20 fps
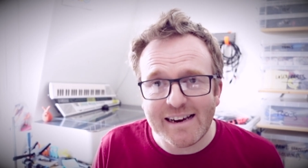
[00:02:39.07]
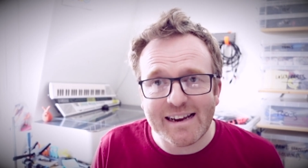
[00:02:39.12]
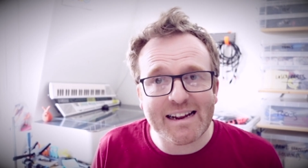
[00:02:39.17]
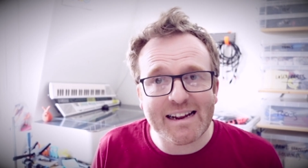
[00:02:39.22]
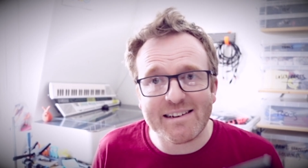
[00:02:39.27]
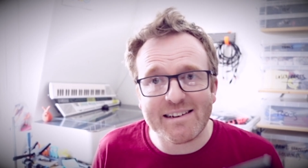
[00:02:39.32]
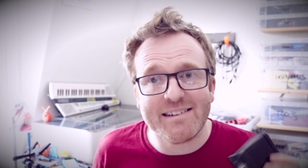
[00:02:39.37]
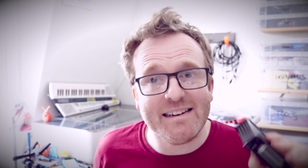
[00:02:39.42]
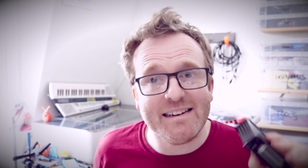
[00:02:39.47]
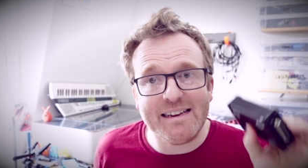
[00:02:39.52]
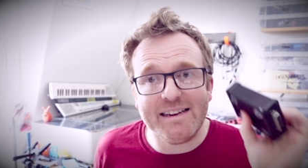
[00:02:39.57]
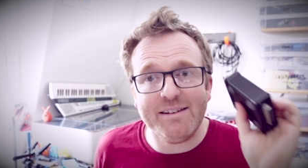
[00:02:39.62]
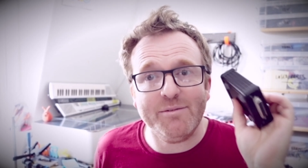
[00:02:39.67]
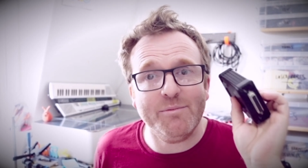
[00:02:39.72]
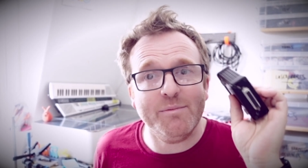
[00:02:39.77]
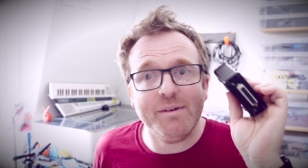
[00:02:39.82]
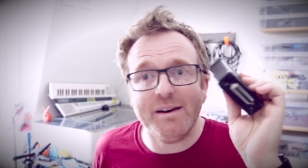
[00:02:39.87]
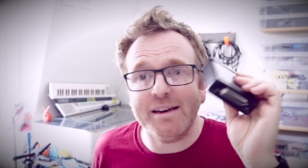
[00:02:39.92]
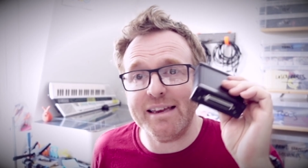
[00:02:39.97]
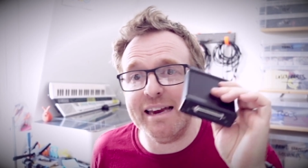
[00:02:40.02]
and
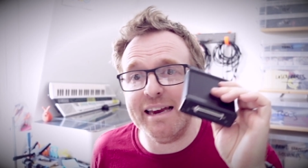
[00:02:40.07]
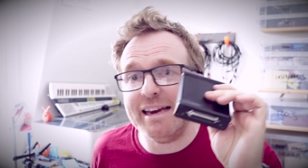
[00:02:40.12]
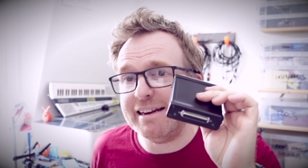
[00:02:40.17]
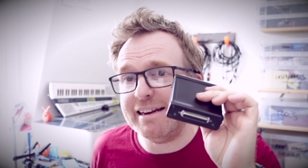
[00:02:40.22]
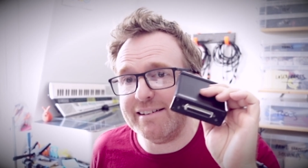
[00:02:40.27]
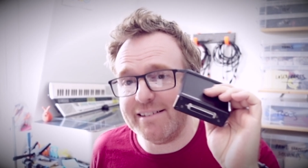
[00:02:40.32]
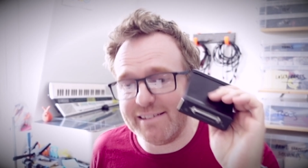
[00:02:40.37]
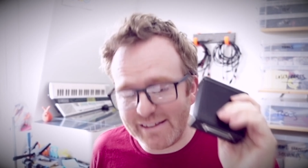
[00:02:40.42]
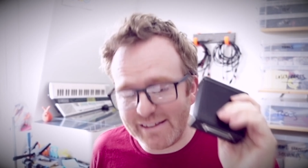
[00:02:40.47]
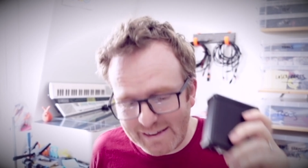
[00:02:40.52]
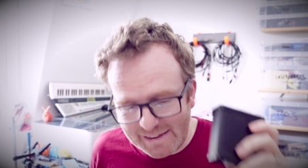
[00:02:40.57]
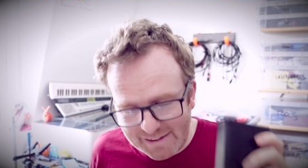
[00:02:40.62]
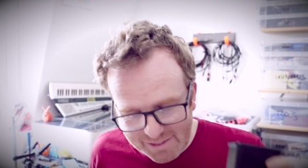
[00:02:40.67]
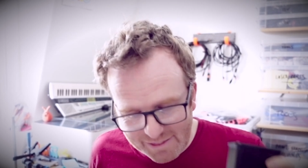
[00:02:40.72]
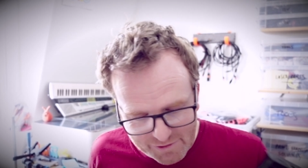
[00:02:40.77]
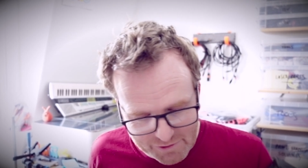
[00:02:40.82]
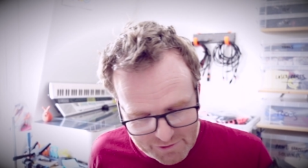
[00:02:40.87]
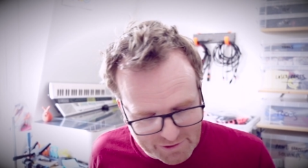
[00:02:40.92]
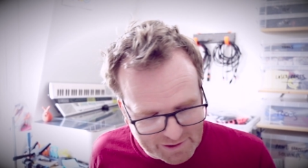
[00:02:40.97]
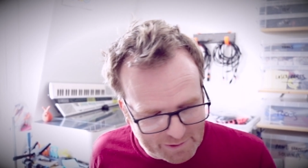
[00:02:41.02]
actually, again, it's the
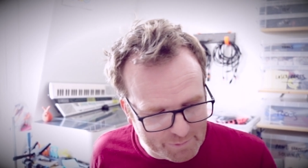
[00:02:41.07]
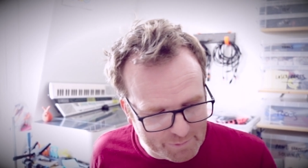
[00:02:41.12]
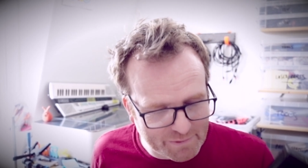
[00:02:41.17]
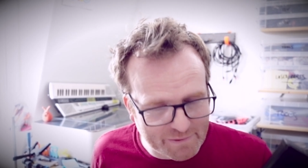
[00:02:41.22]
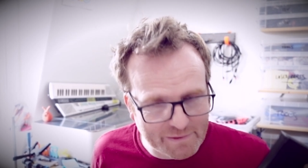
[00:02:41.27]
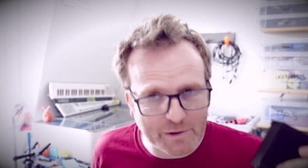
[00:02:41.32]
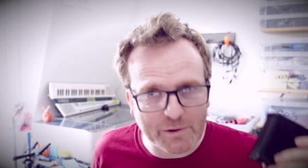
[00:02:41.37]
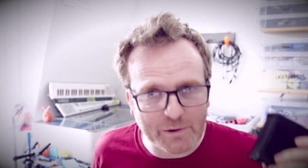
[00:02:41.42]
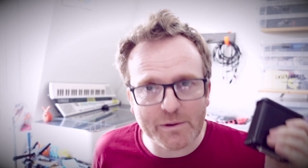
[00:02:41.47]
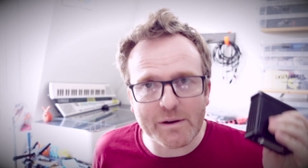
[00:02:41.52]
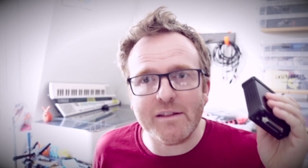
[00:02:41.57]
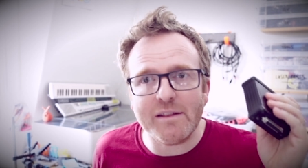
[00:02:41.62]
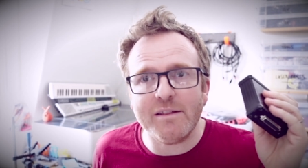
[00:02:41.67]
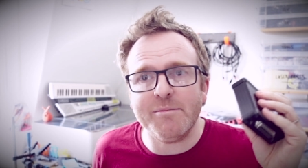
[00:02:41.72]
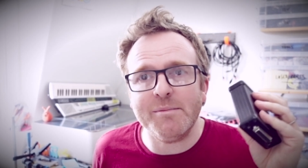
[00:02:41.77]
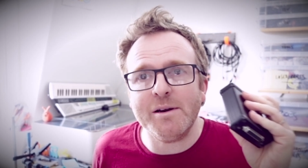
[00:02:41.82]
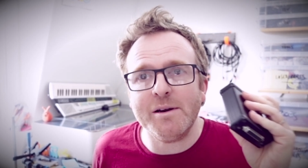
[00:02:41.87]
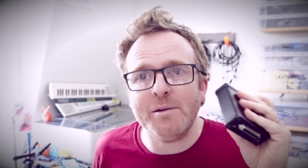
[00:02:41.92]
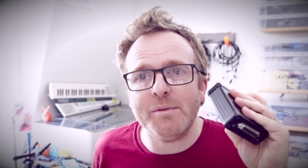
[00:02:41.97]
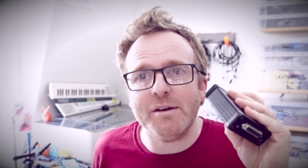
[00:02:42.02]
Ether Dream. So at
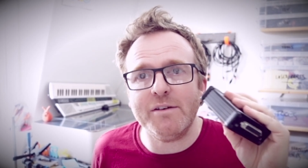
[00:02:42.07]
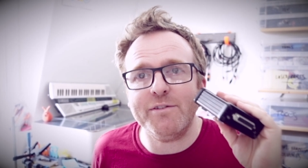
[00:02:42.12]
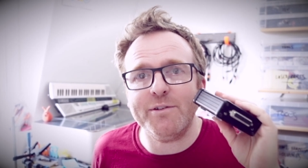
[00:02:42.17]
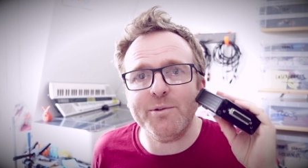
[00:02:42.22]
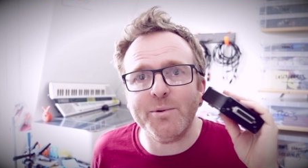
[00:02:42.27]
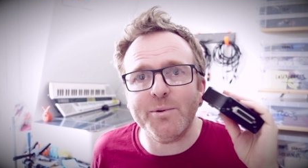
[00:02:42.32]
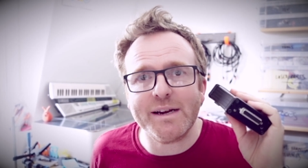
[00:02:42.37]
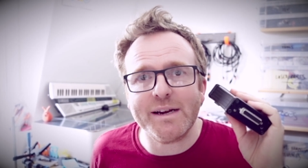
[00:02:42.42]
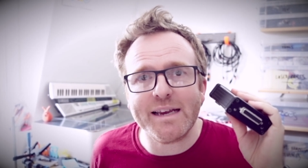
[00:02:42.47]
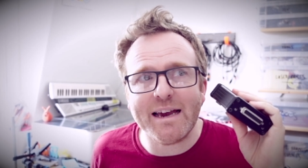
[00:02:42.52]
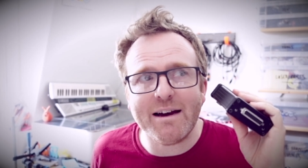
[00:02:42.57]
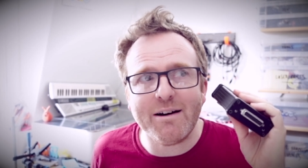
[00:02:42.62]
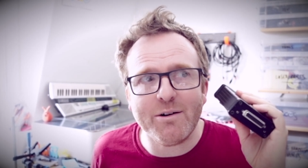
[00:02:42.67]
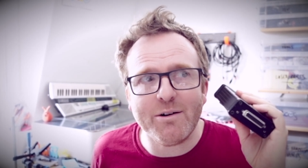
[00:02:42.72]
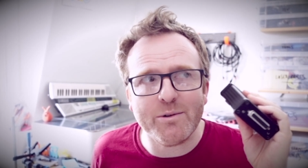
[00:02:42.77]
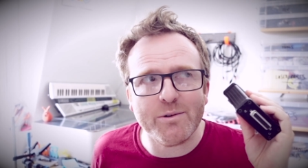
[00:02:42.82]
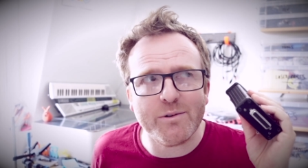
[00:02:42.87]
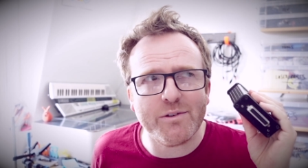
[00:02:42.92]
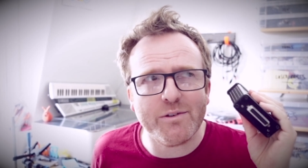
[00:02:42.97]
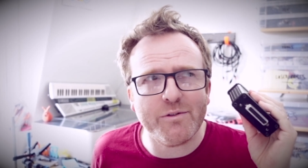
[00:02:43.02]
the moment, if you want to get
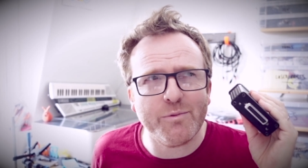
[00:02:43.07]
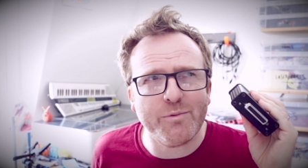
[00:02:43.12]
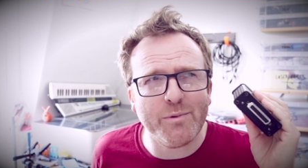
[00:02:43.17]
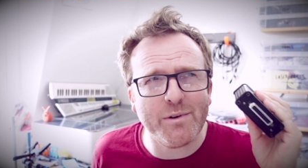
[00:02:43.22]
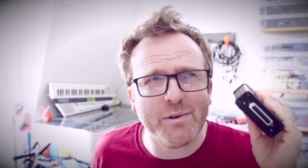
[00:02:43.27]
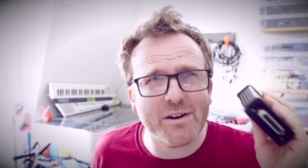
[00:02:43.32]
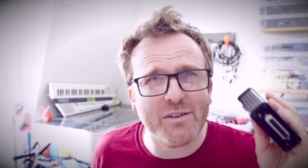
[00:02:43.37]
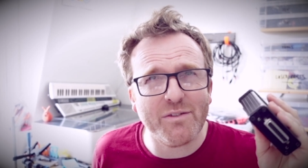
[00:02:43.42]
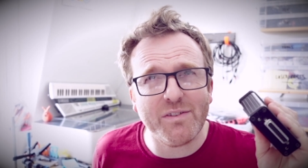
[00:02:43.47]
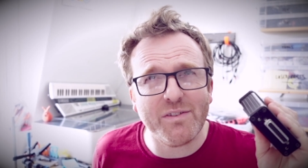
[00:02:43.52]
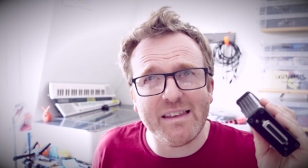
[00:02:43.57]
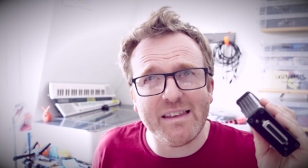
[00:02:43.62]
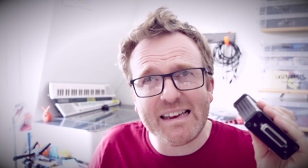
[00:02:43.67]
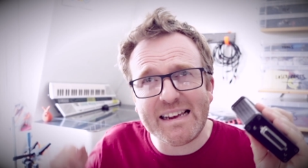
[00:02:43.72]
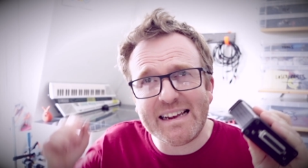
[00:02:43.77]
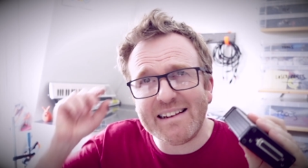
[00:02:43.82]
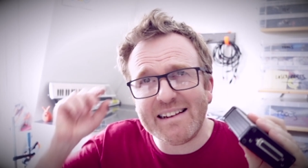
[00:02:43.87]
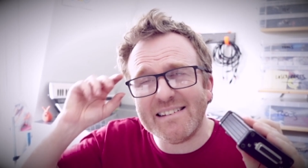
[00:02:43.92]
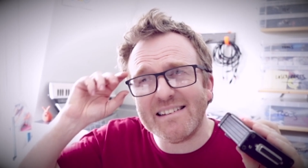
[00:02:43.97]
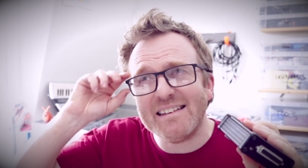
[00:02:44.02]
hold of one of
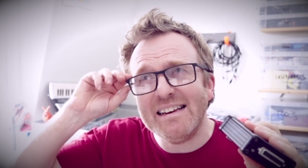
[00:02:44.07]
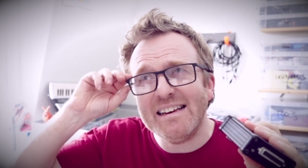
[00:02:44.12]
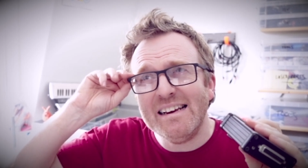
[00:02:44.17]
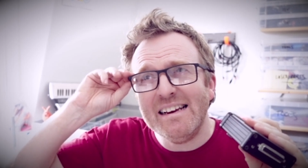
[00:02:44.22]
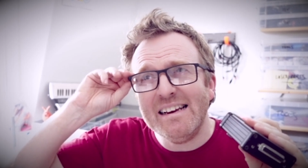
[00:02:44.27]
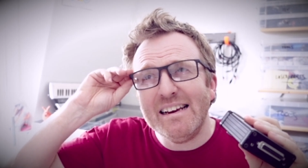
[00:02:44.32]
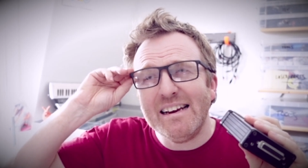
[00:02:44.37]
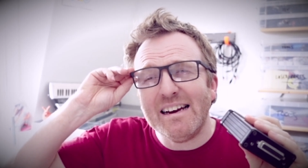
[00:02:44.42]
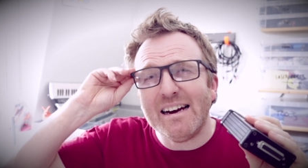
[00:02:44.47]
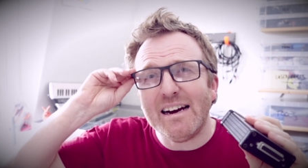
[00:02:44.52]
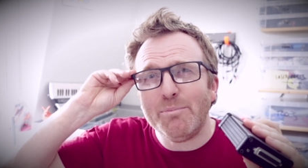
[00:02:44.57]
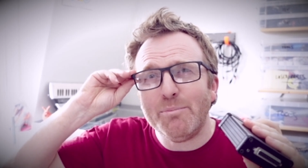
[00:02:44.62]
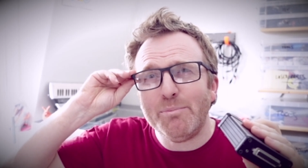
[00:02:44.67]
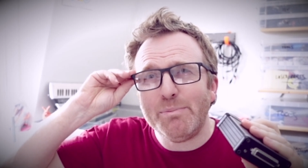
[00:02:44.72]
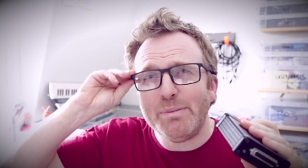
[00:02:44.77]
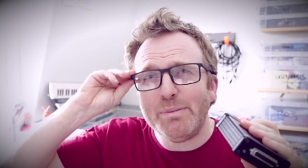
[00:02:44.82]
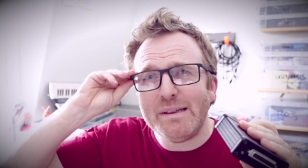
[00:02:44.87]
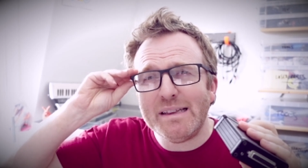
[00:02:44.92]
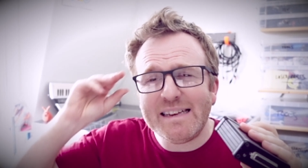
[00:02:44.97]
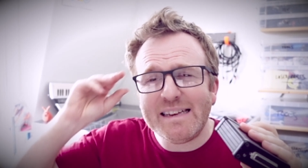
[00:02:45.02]
these, I
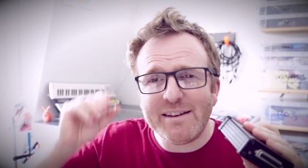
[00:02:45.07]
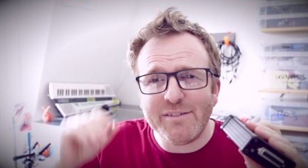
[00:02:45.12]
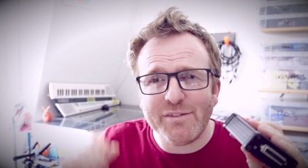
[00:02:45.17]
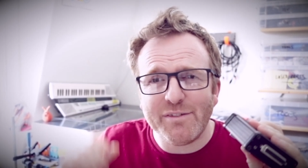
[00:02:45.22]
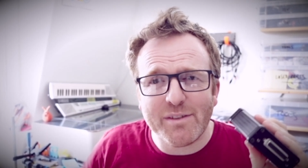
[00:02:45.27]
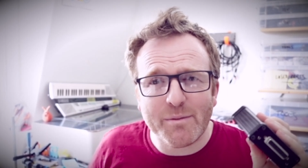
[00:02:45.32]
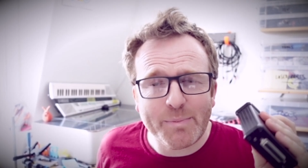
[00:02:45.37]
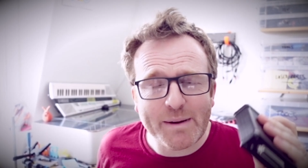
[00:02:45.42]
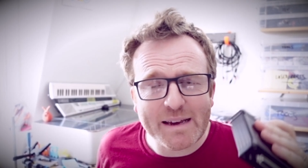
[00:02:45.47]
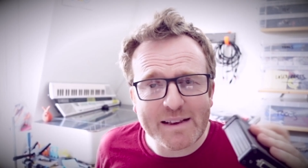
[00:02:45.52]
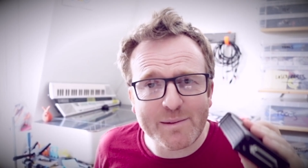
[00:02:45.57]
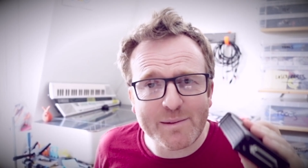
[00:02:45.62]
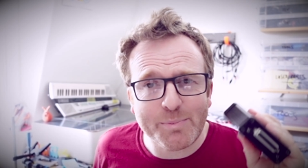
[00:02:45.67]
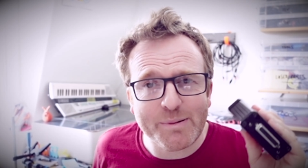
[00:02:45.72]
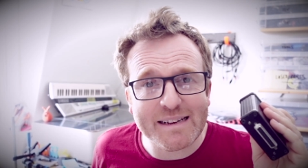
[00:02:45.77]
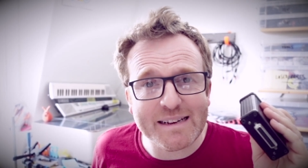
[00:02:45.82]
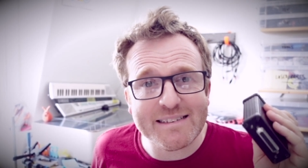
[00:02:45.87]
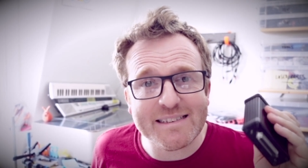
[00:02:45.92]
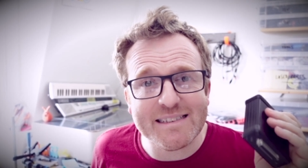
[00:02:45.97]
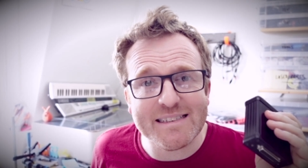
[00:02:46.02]
believe the best
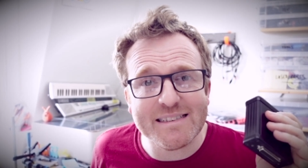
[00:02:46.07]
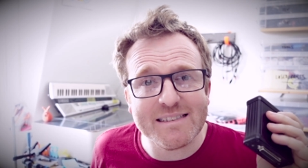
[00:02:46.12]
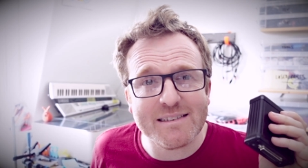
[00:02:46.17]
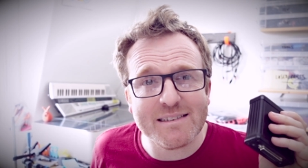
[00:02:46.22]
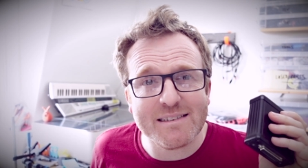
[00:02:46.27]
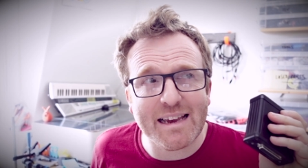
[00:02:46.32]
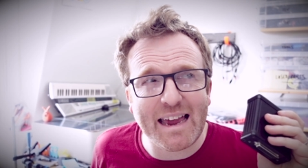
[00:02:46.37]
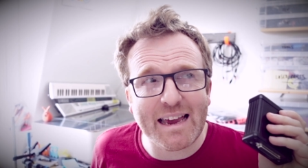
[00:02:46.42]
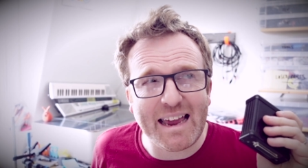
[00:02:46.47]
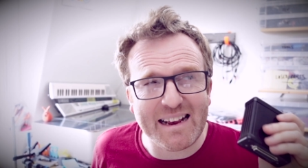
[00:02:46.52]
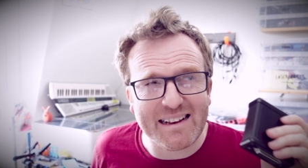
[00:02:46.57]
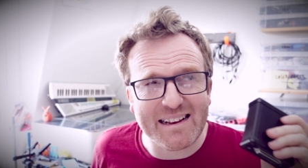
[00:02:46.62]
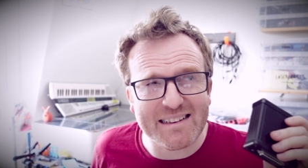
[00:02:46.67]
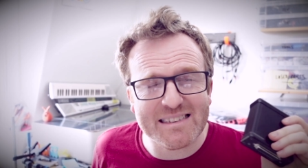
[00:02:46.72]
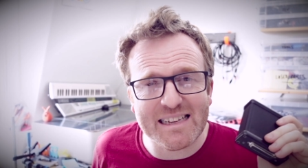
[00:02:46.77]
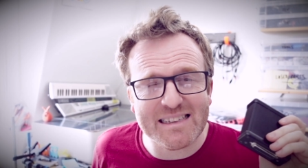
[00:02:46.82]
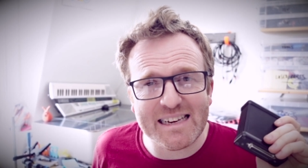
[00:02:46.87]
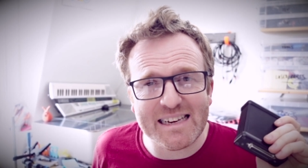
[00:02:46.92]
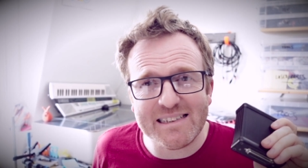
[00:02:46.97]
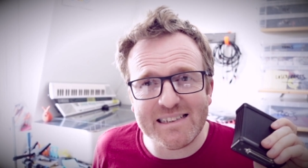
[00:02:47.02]
place is
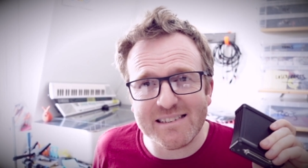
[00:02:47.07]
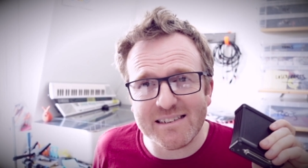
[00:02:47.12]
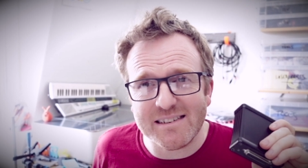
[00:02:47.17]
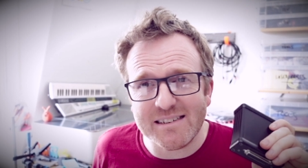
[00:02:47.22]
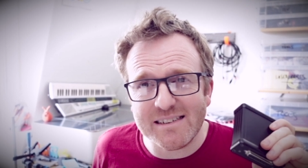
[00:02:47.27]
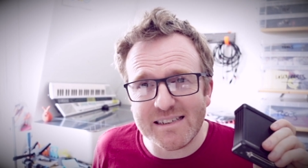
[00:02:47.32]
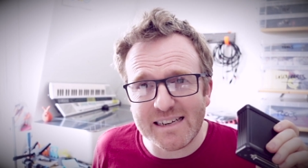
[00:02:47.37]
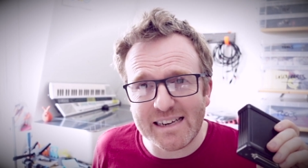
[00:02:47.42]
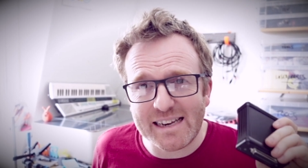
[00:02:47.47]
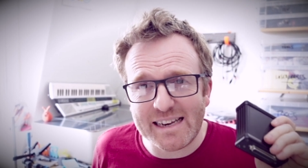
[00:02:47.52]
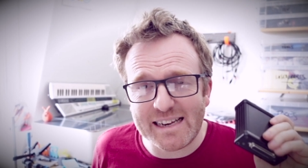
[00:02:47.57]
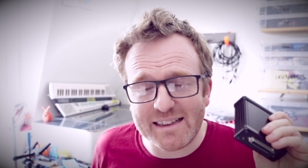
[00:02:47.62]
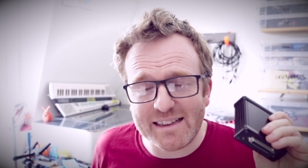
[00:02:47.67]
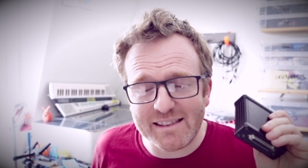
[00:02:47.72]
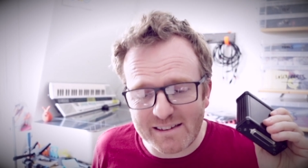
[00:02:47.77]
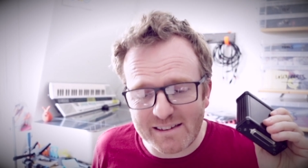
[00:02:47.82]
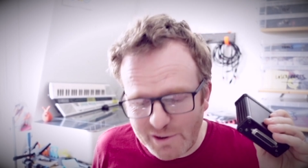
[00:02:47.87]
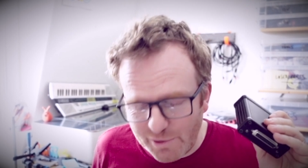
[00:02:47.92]
X Laser in the